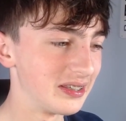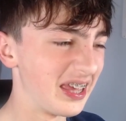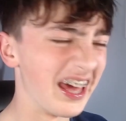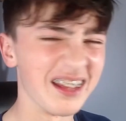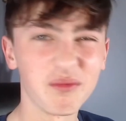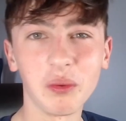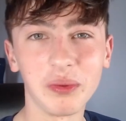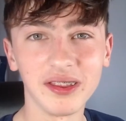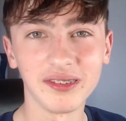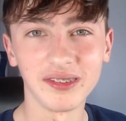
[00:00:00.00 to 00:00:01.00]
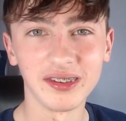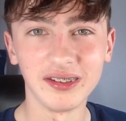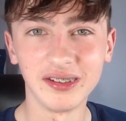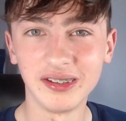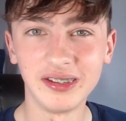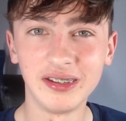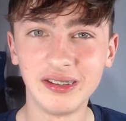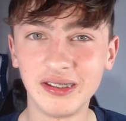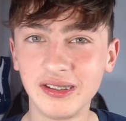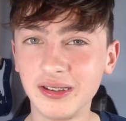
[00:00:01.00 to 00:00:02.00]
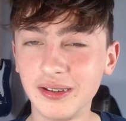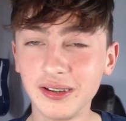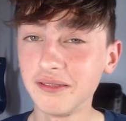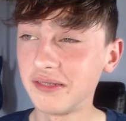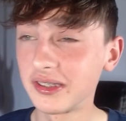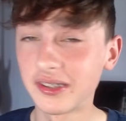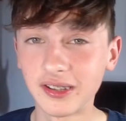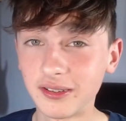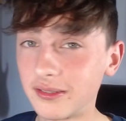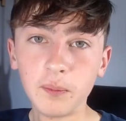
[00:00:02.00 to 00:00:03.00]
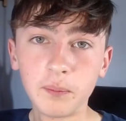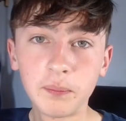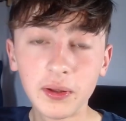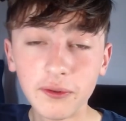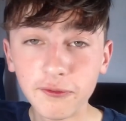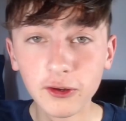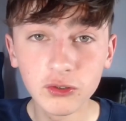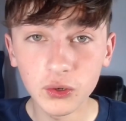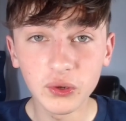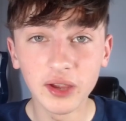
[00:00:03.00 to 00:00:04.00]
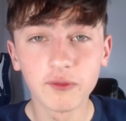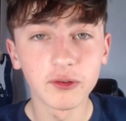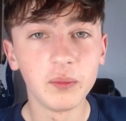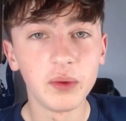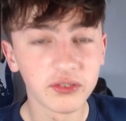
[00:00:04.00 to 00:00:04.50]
Yeah, probably is, isn't it? Well, I don't know. But the first goal came from, I